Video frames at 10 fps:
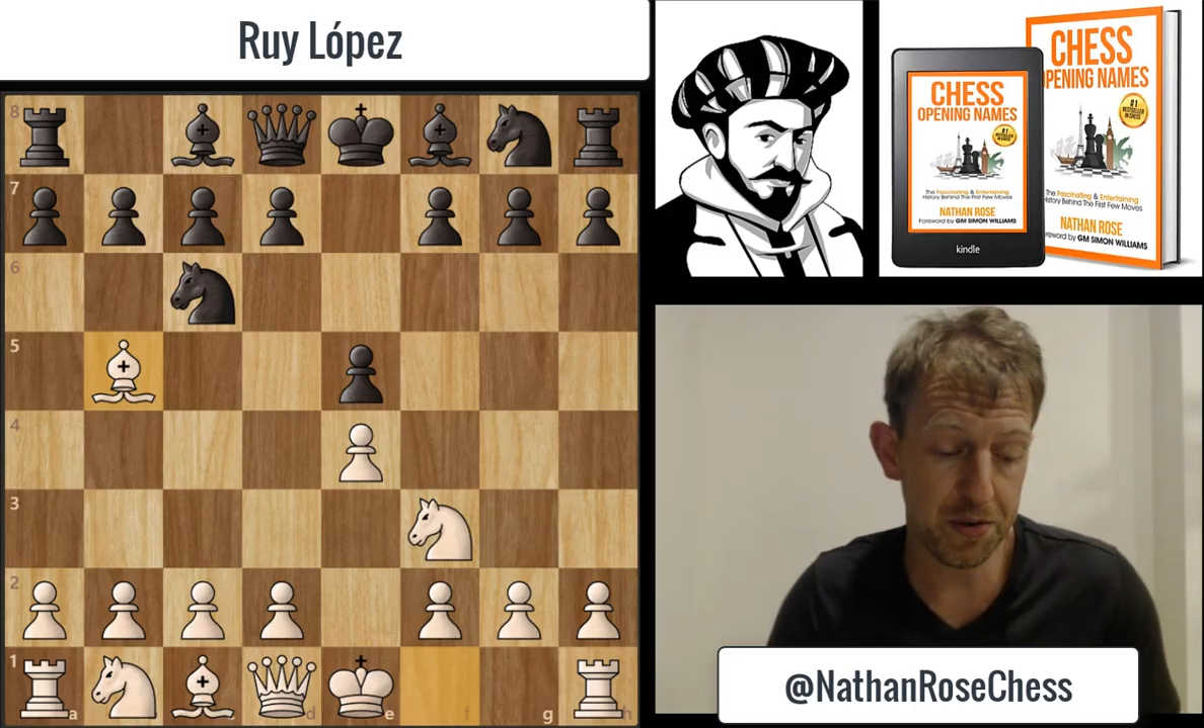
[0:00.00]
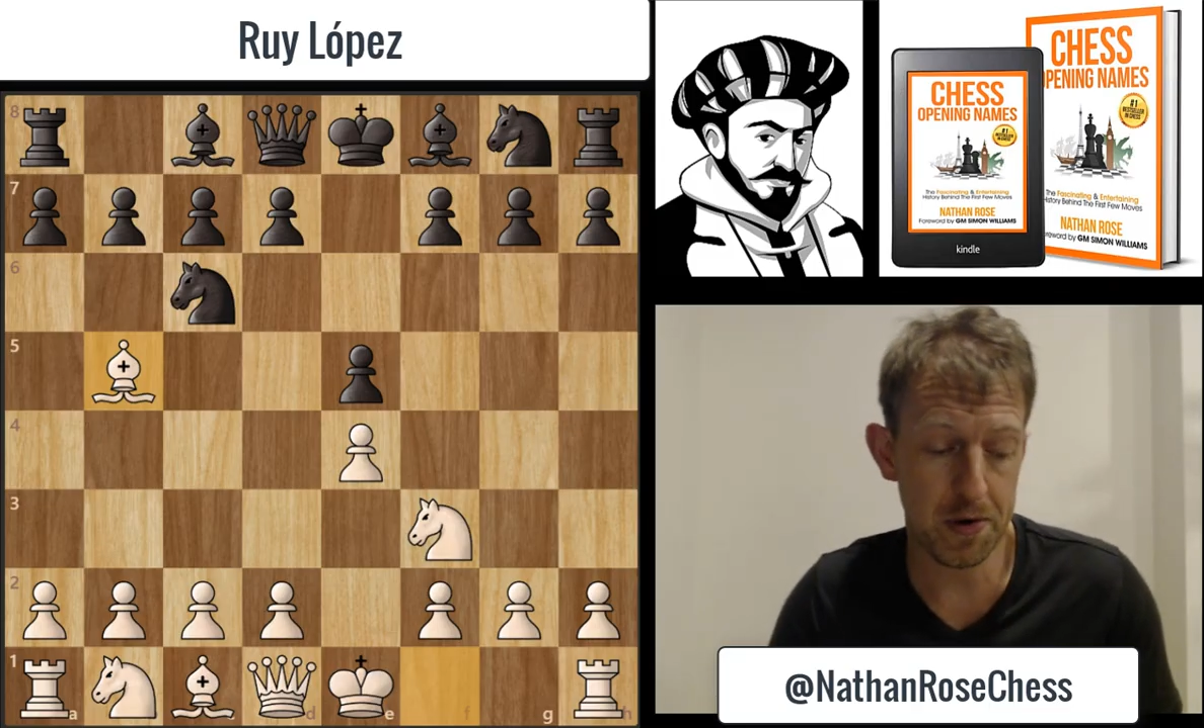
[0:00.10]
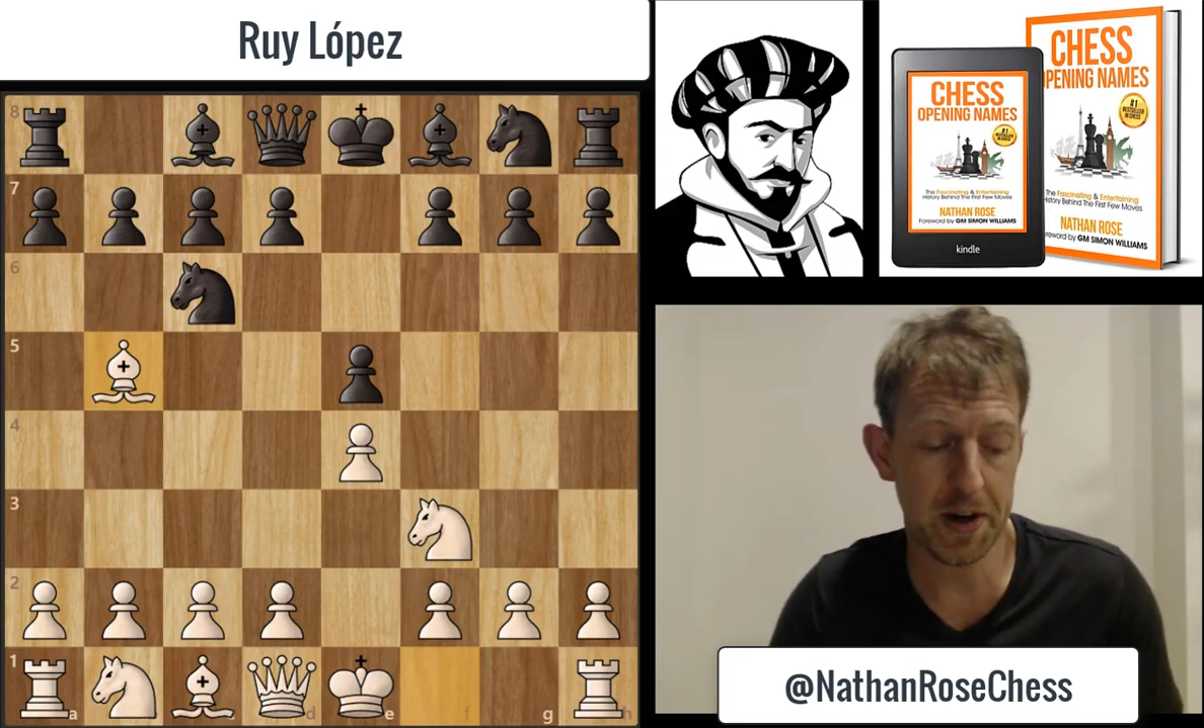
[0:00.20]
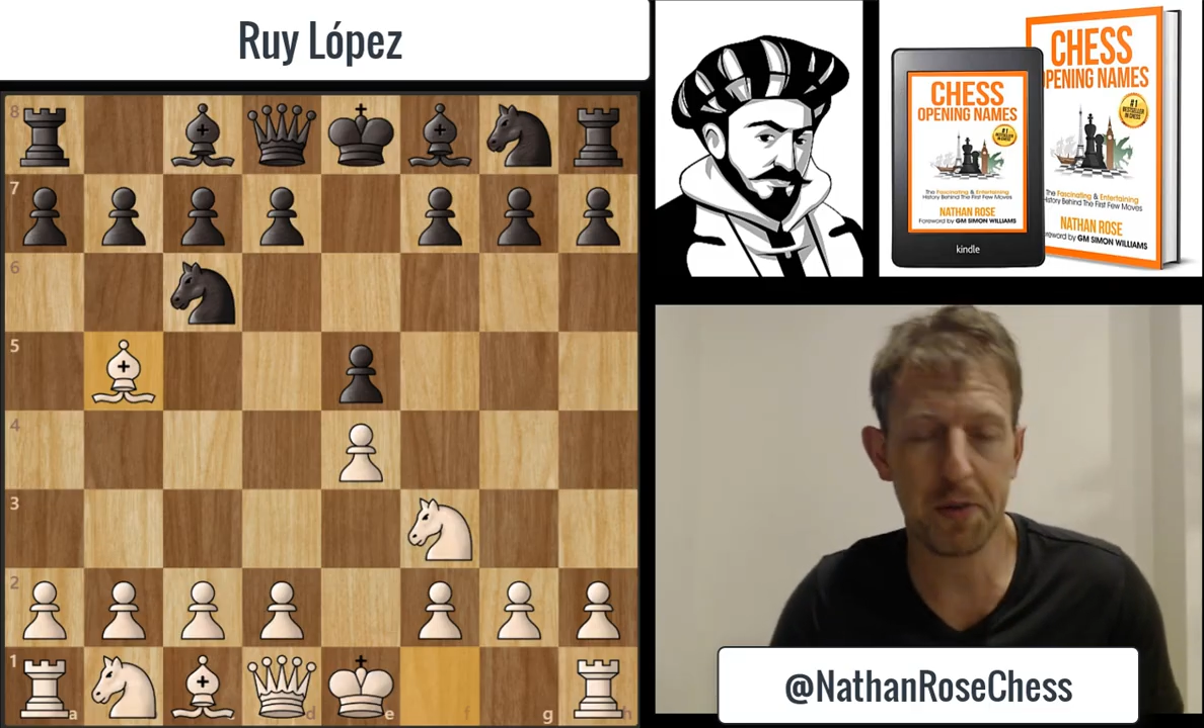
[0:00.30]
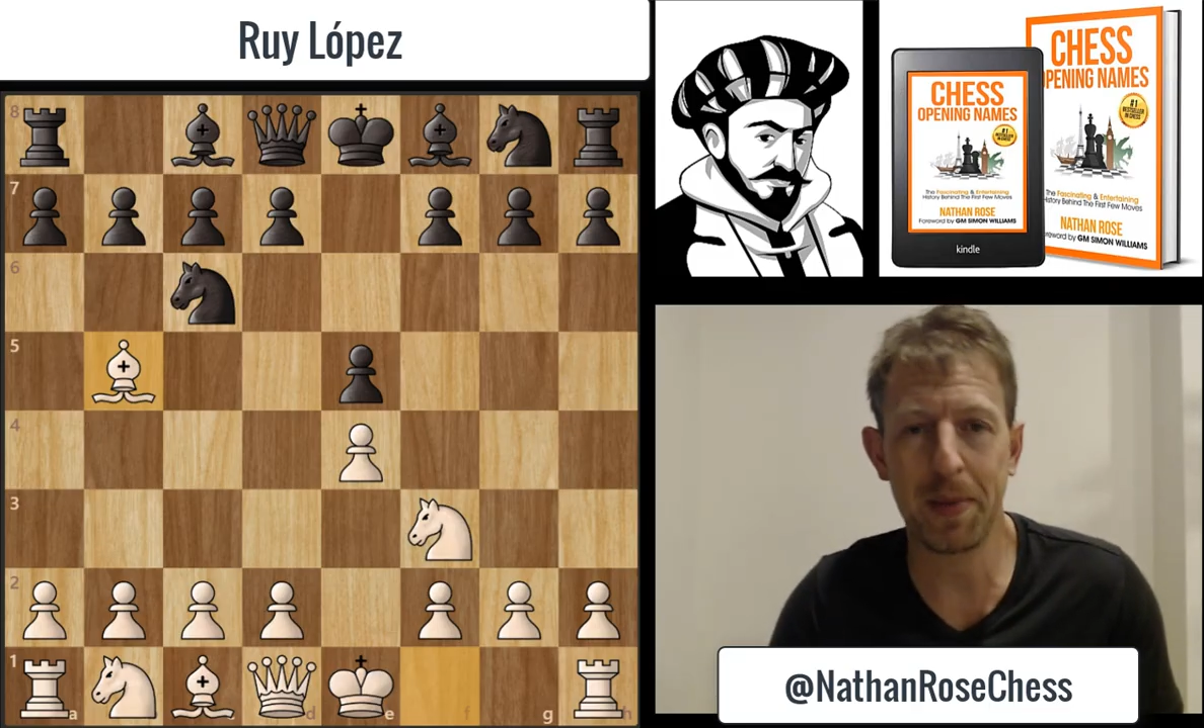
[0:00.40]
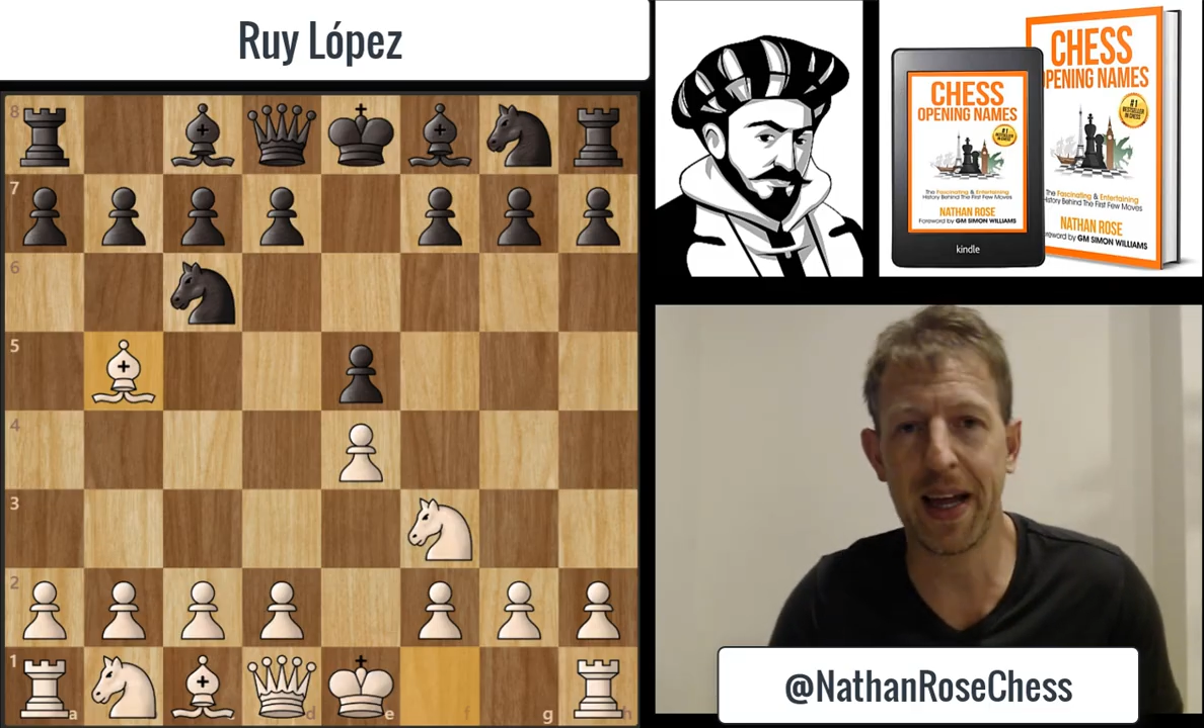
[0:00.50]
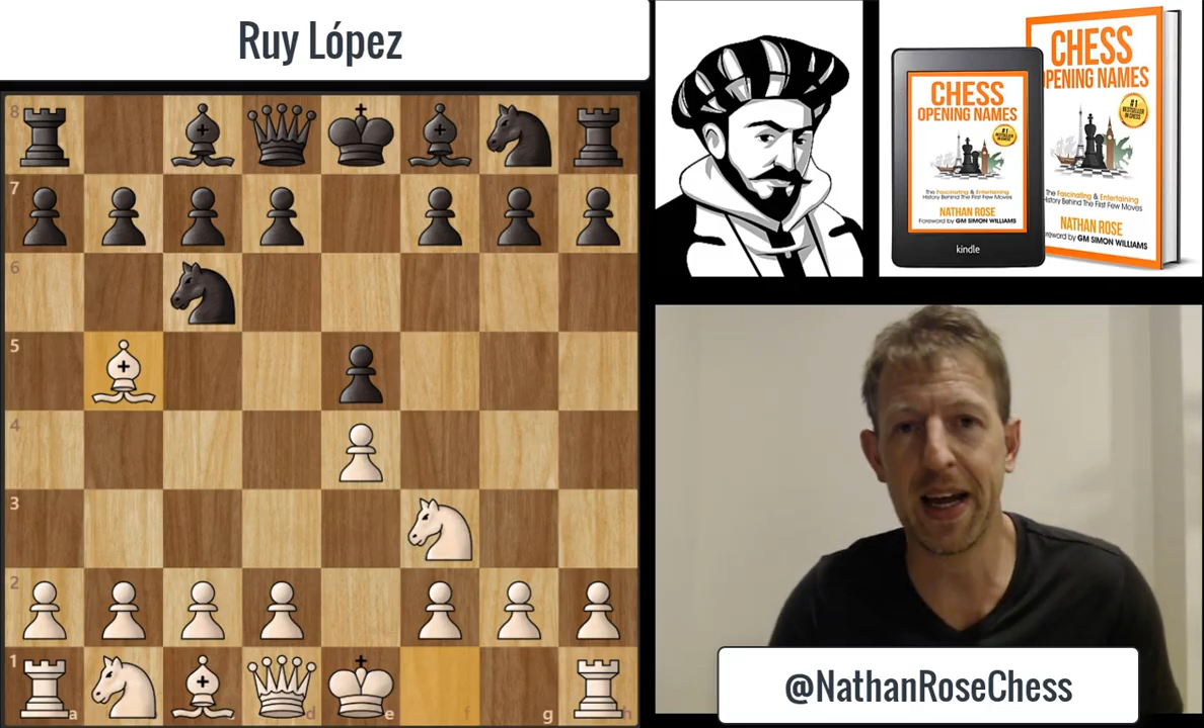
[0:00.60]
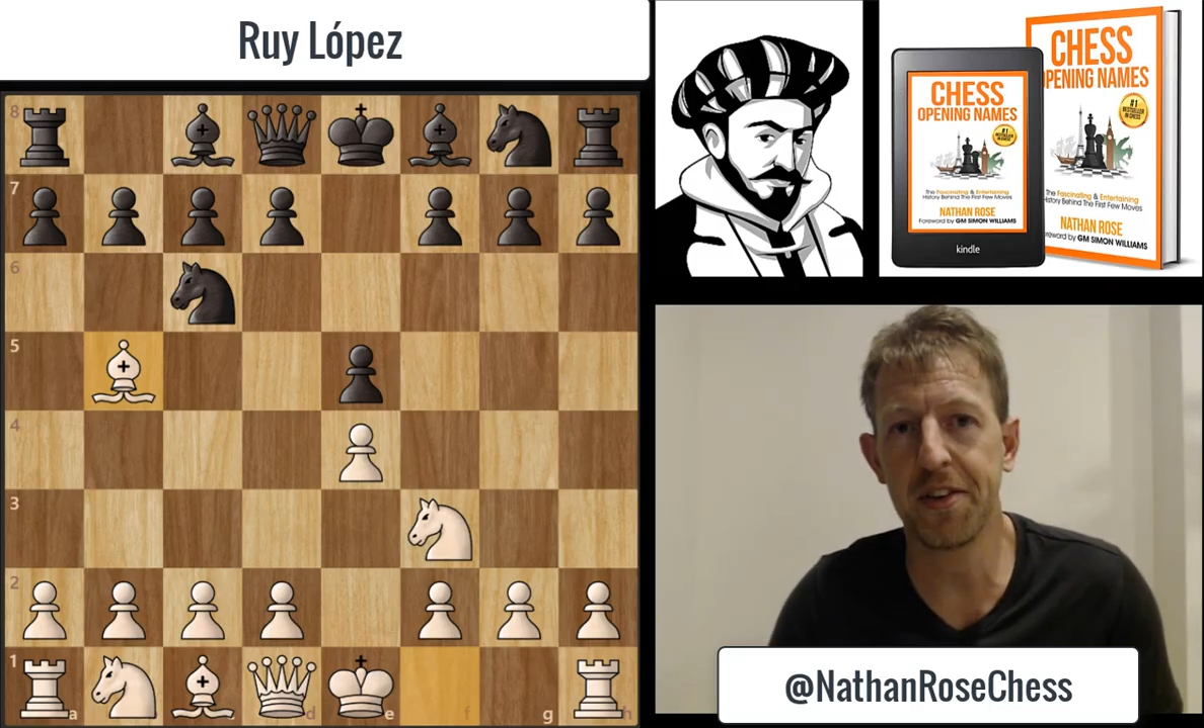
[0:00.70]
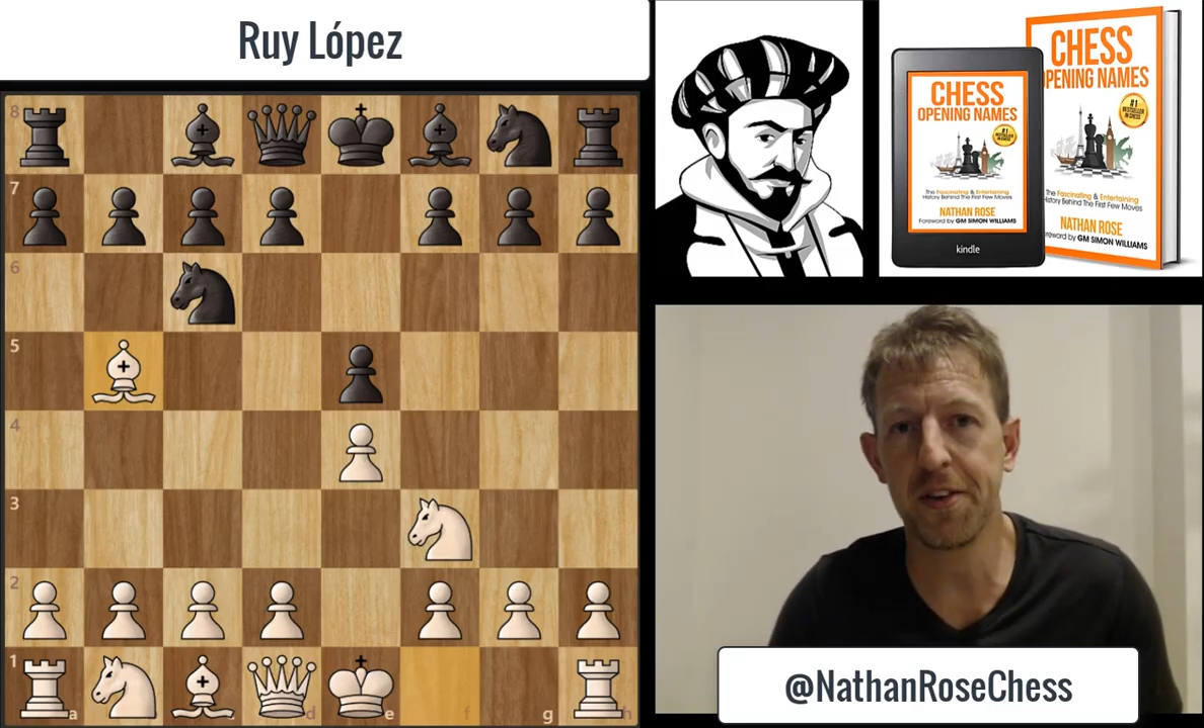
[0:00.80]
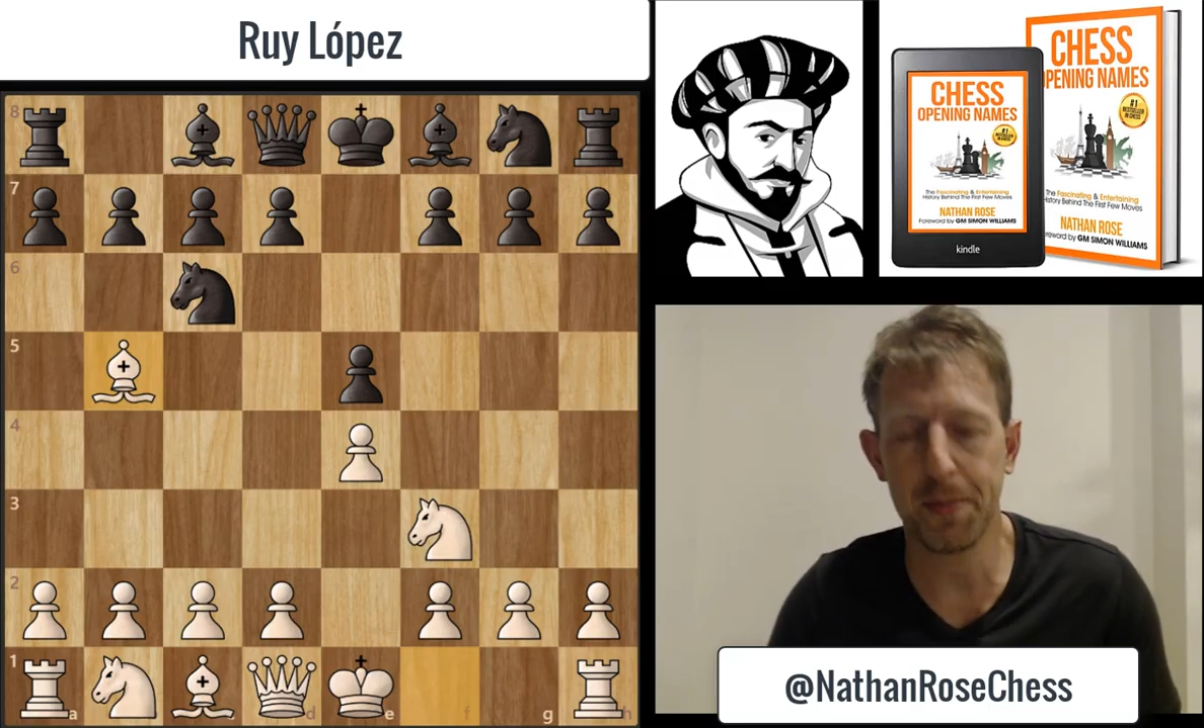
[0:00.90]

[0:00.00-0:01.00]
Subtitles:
strongest players in